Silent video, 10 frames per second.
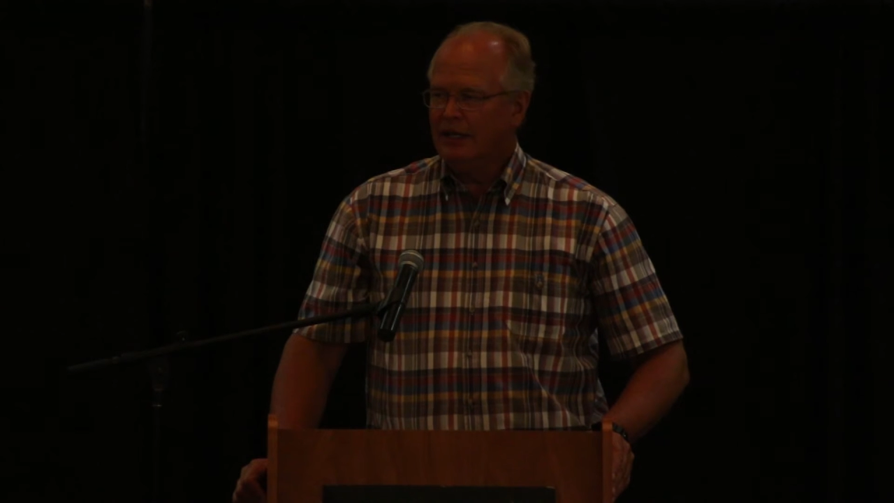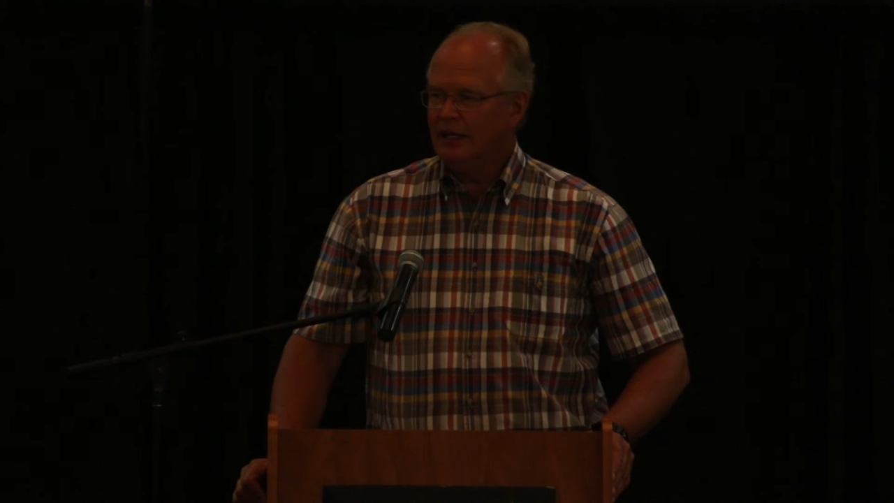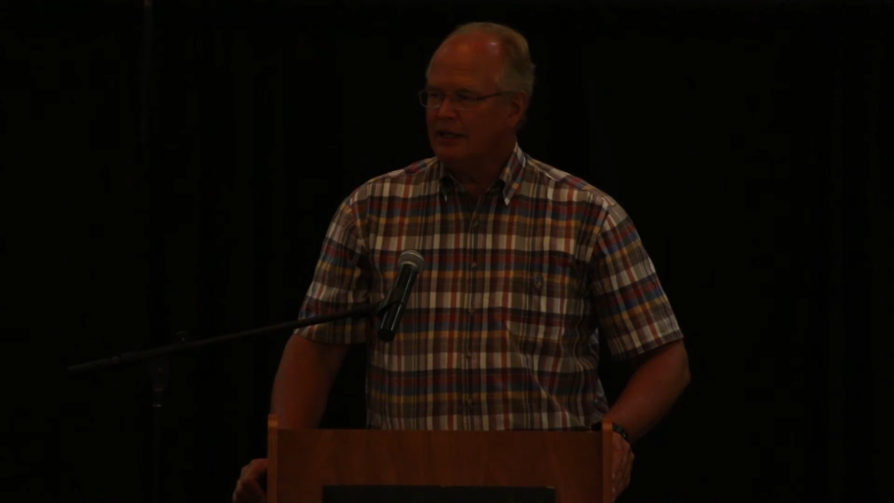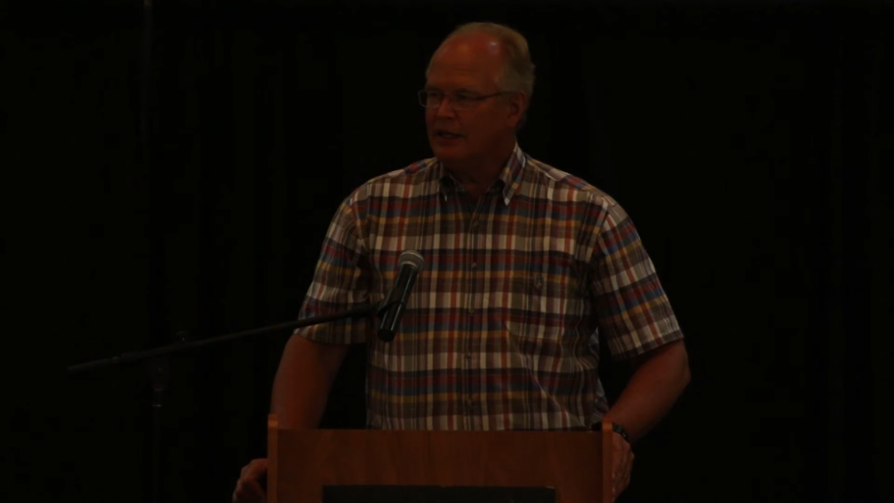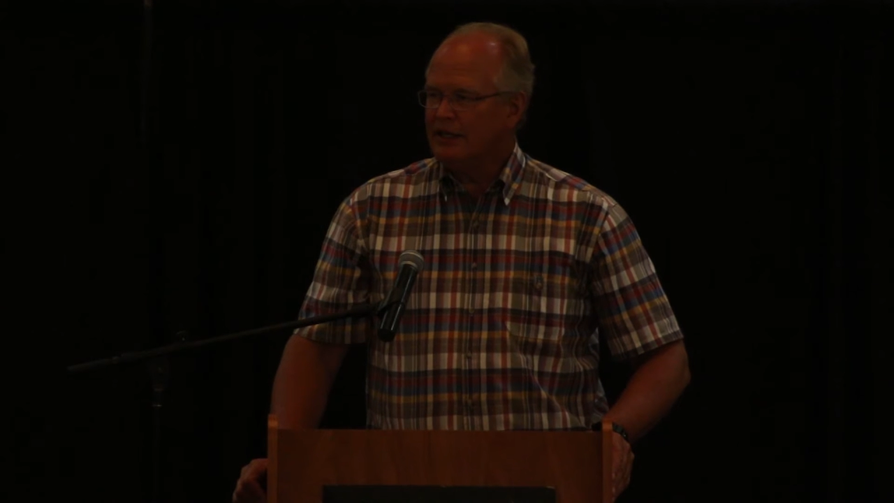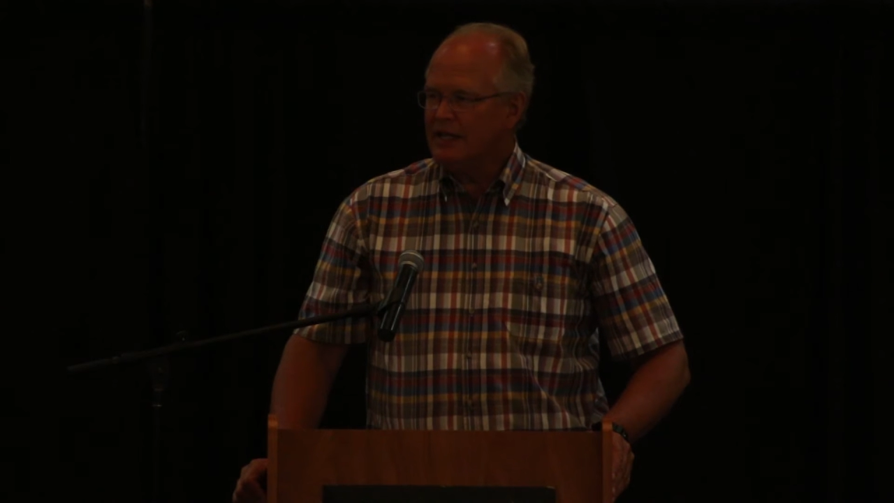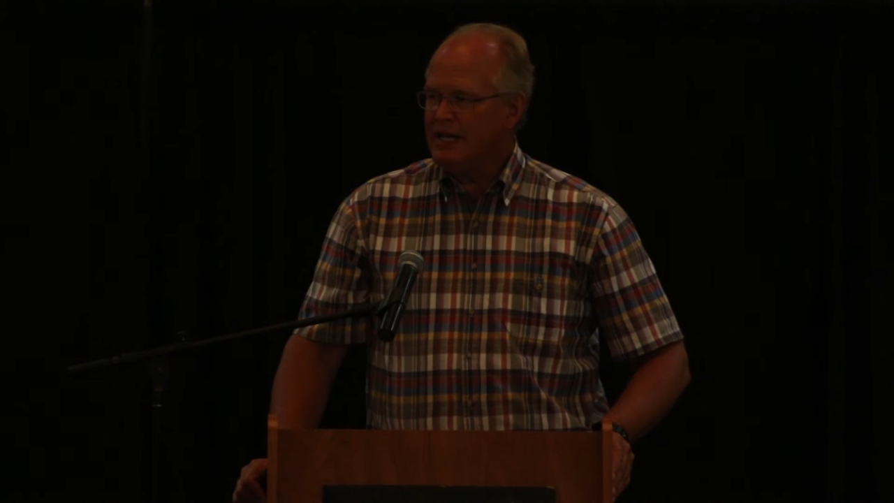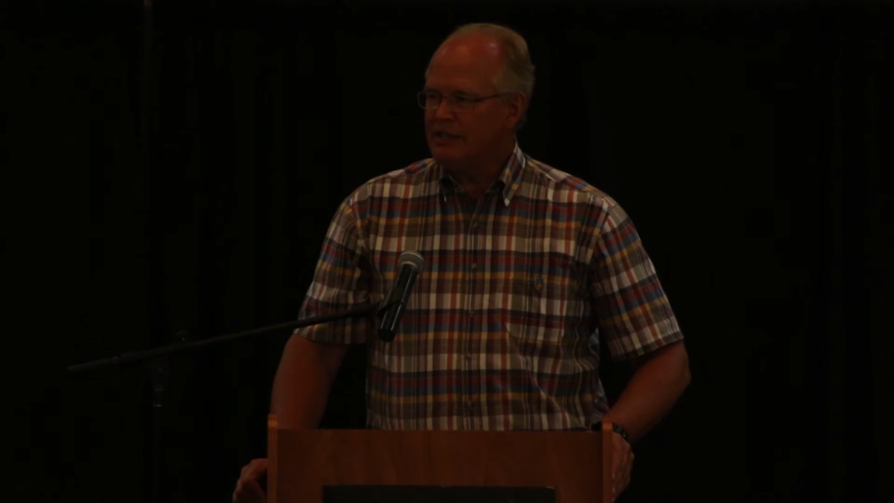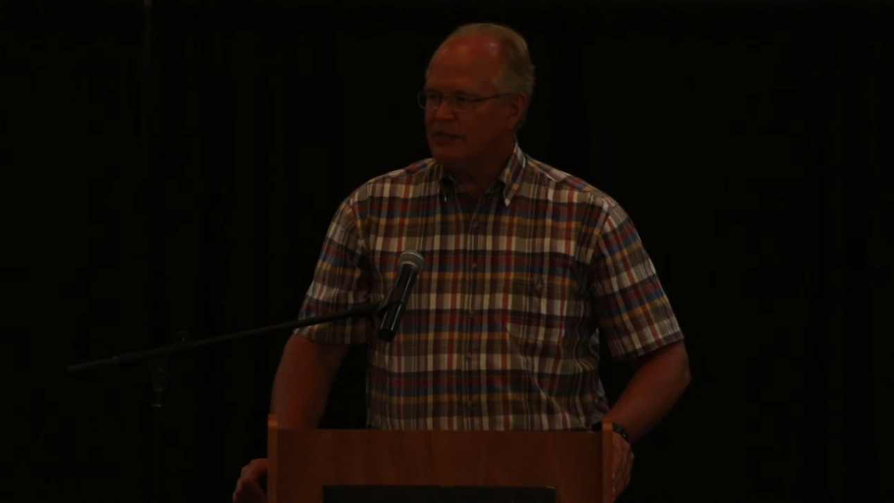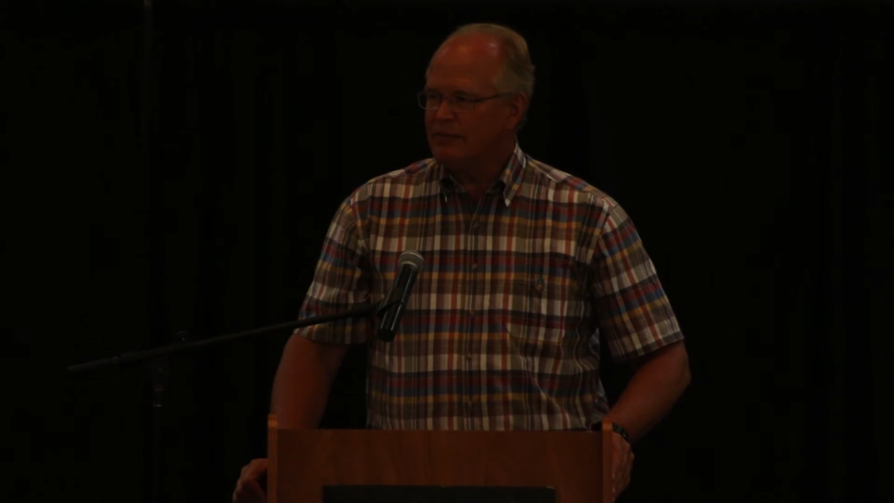a little
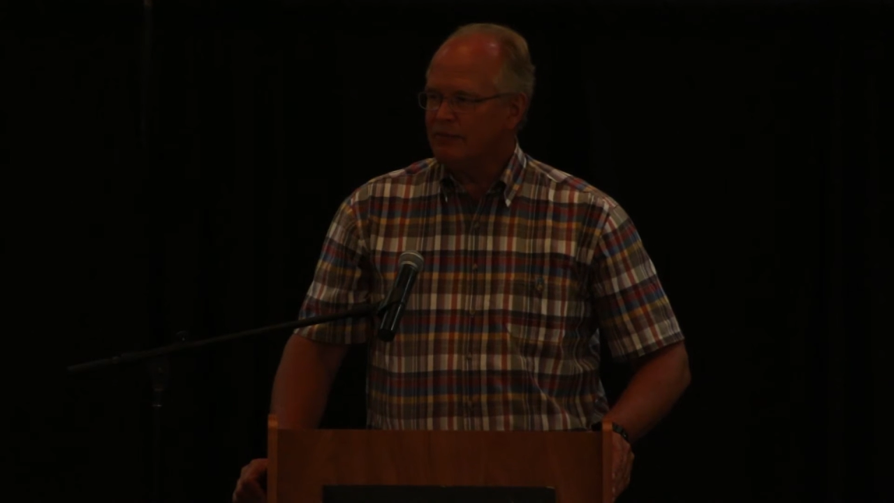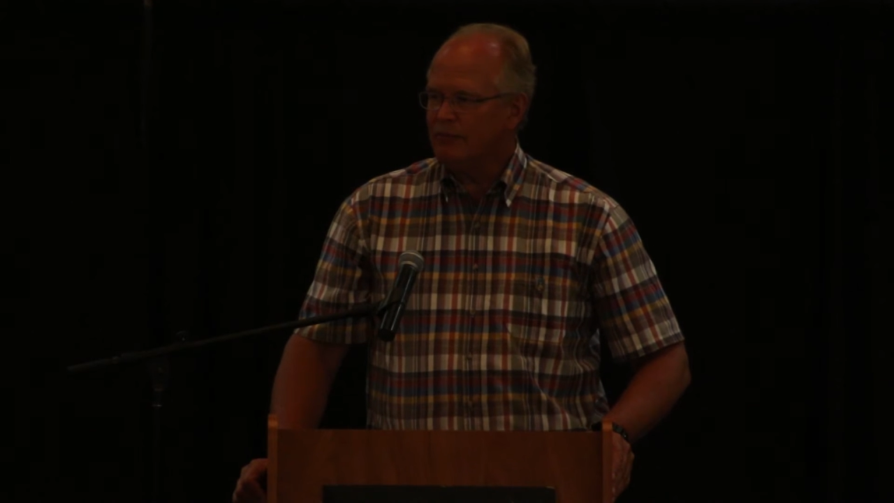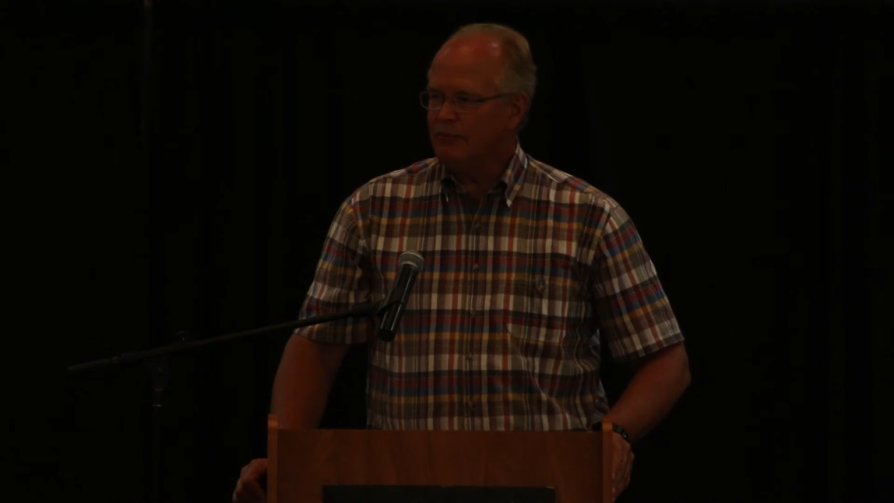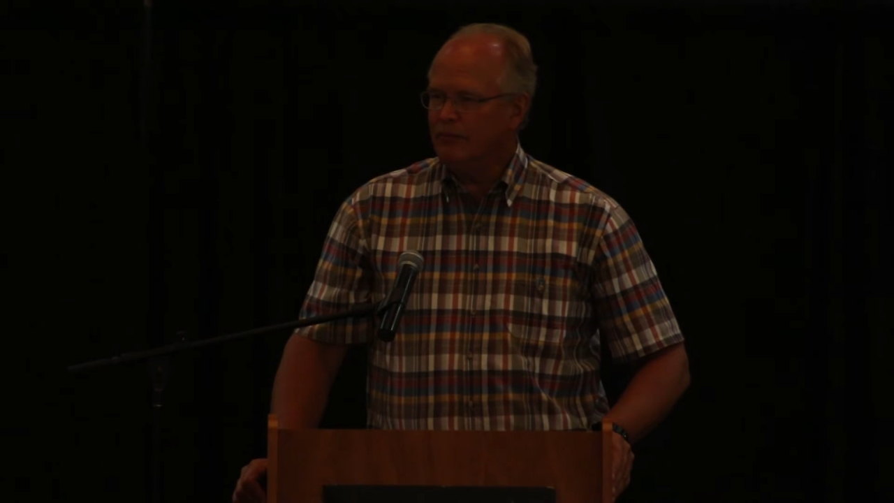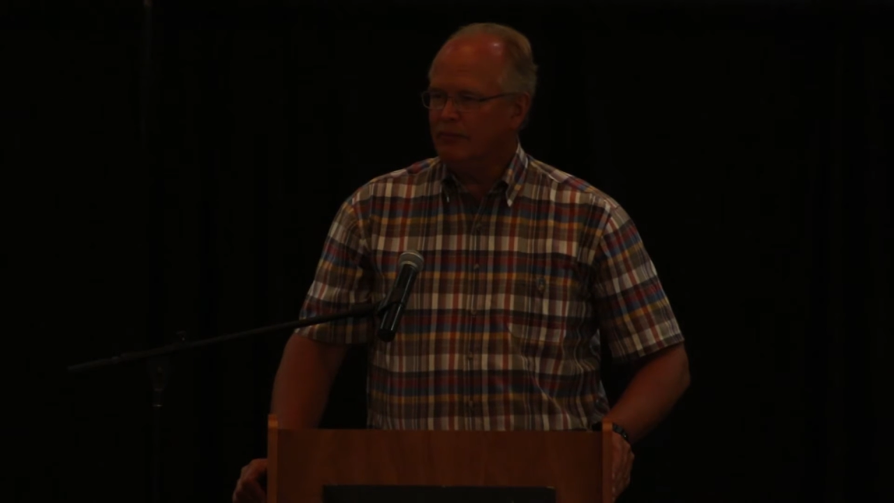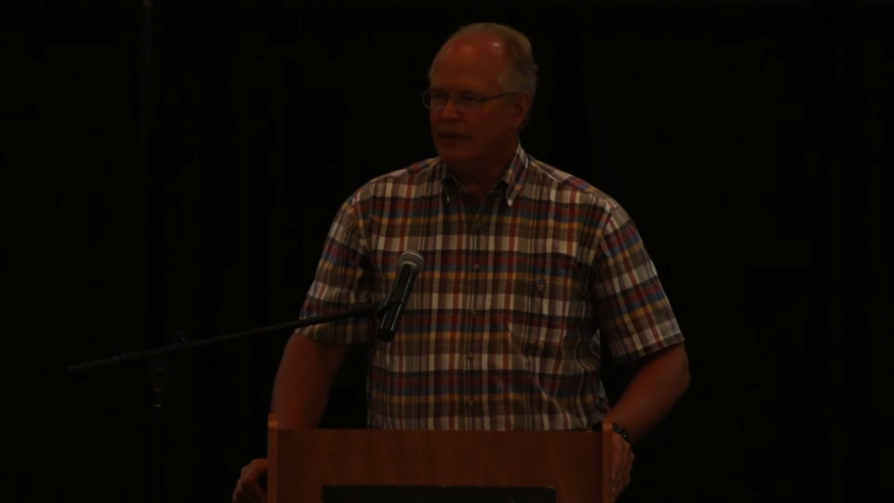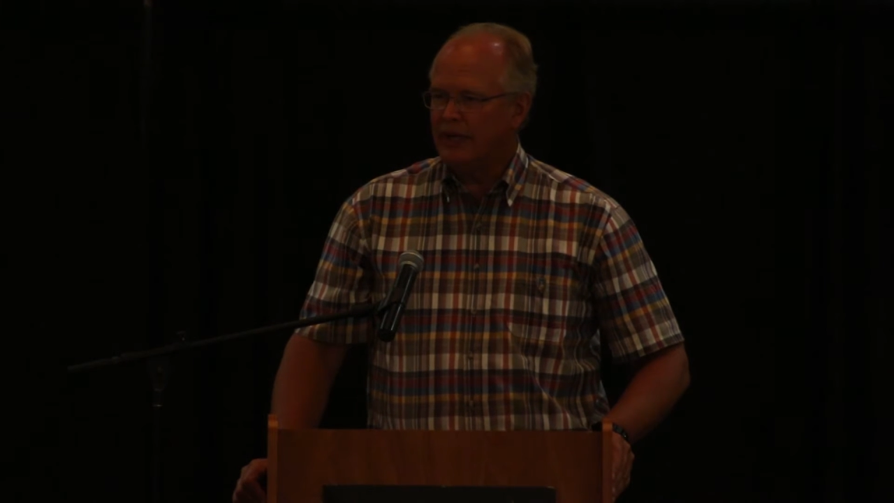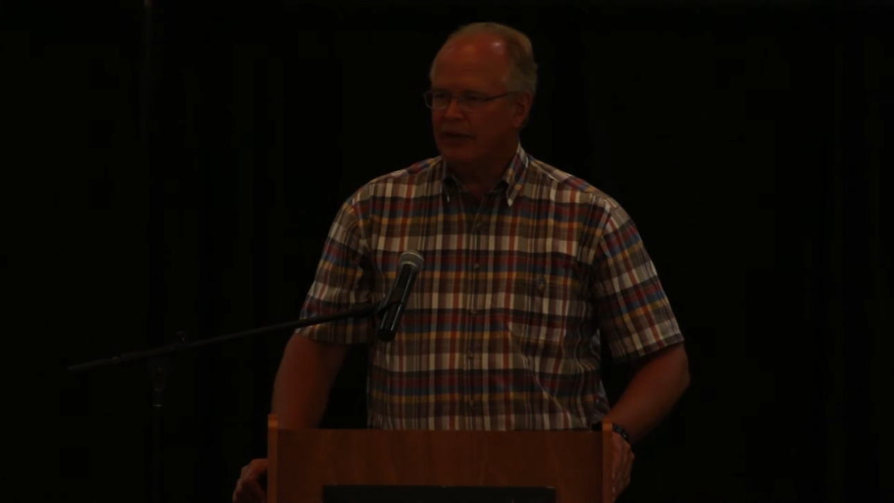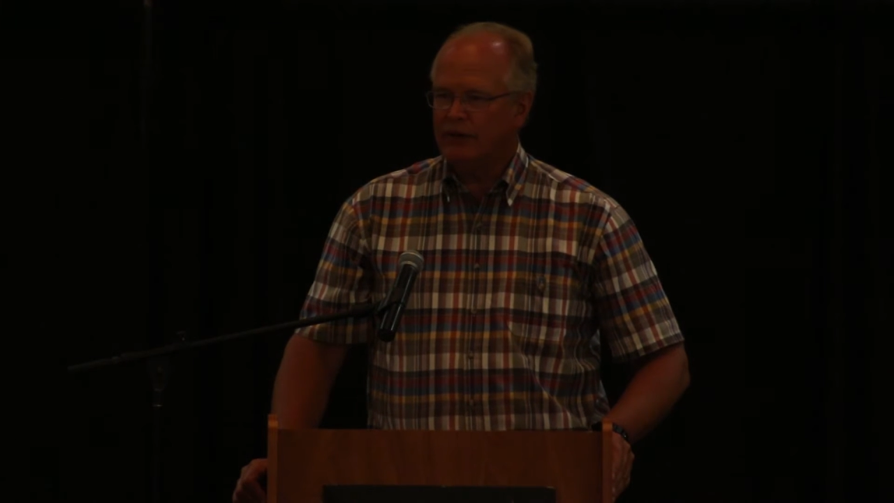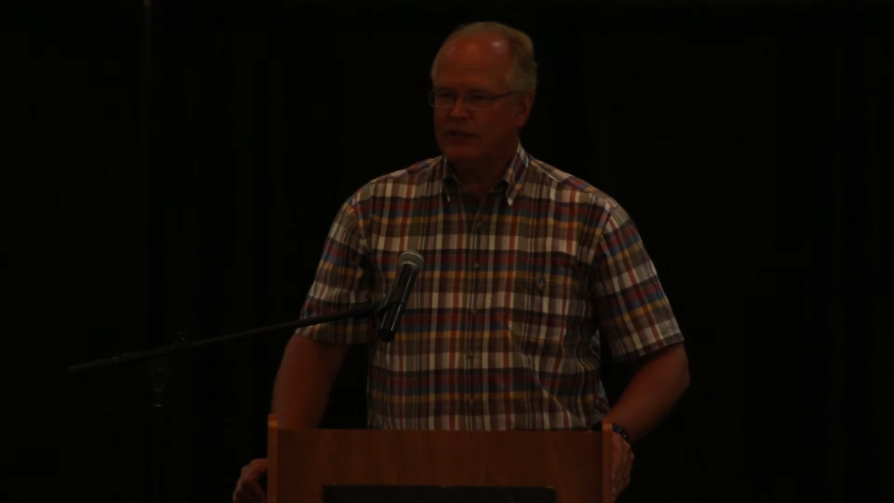tense.
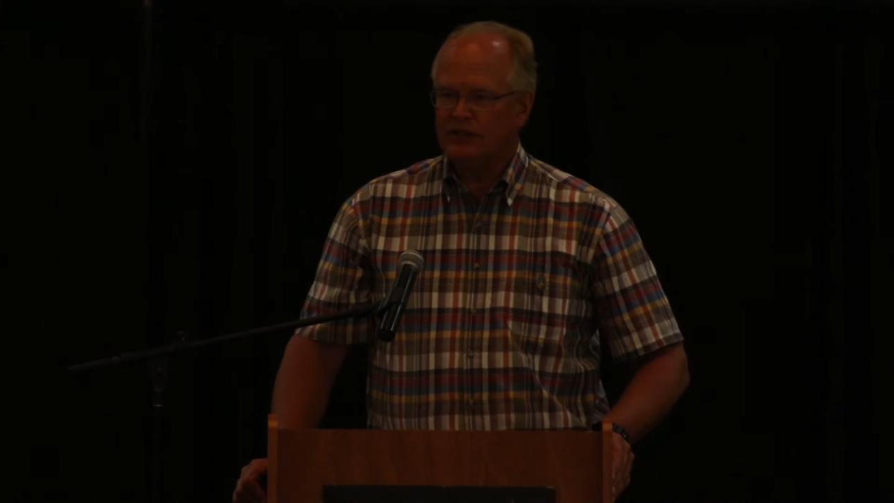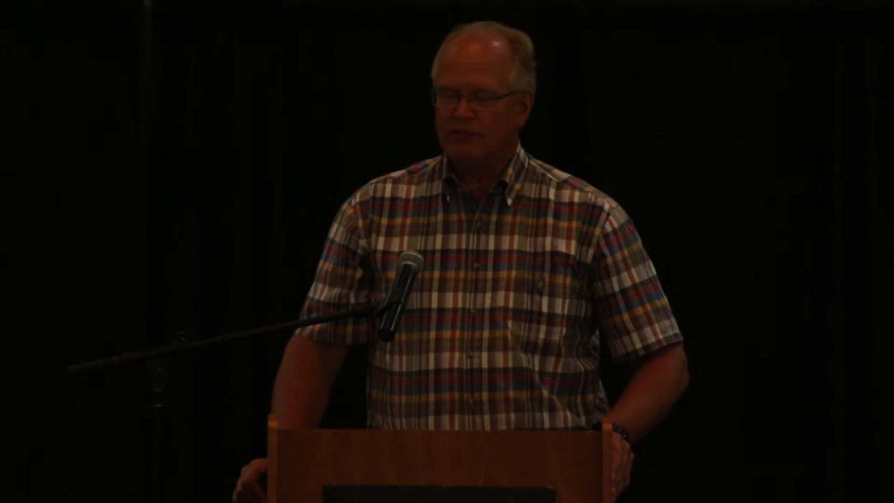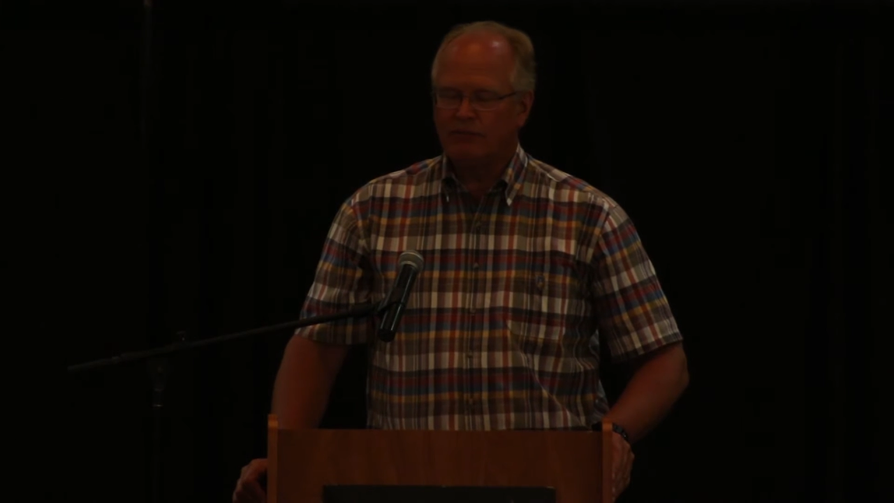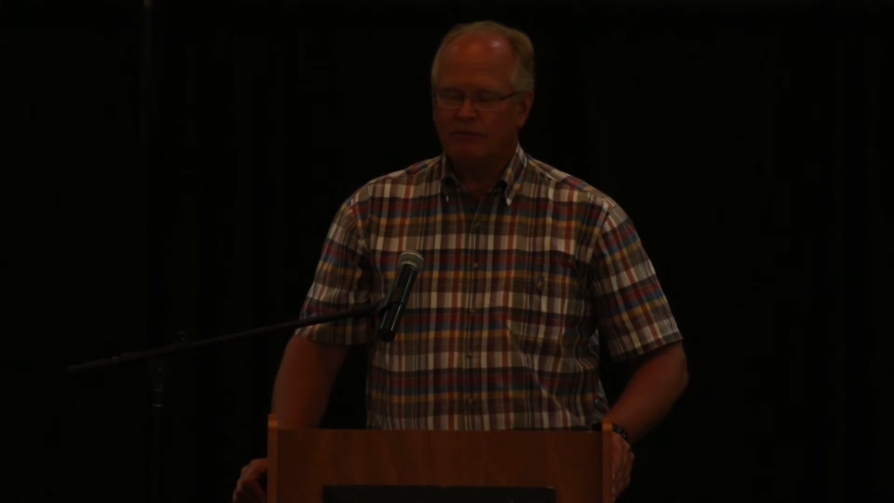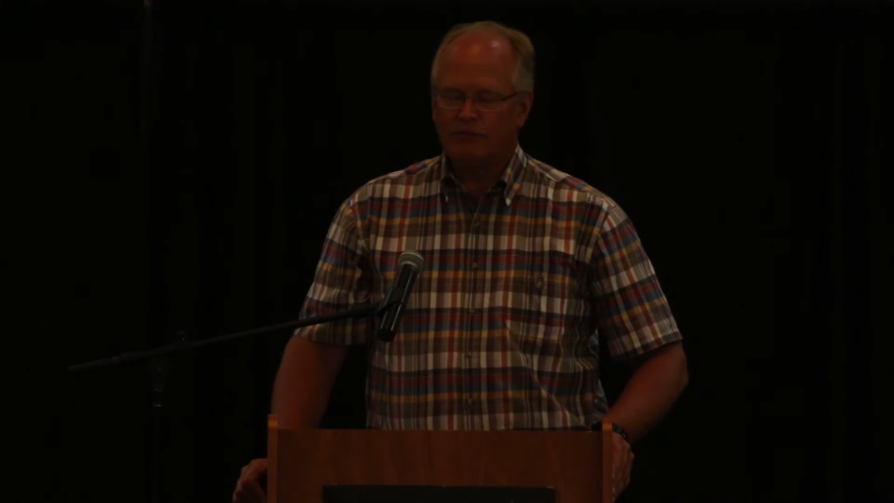I always